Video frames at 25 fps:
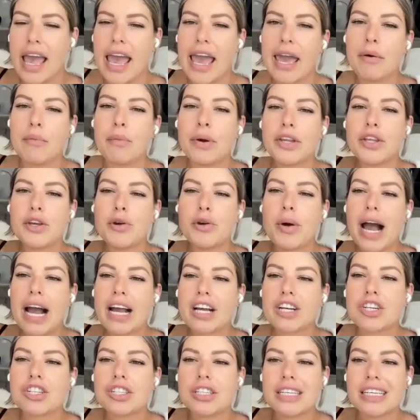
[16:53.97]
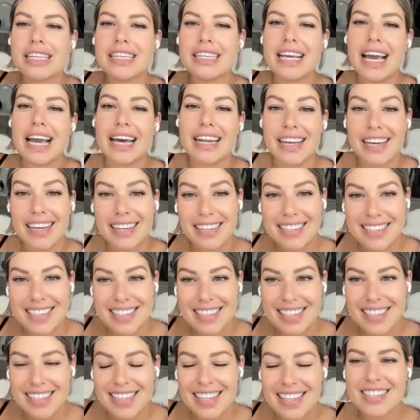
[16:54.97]
And when you actually get it,
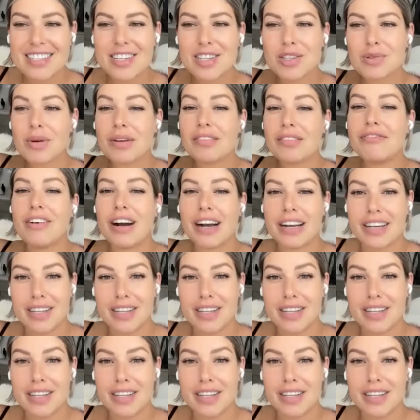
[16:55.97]
this is what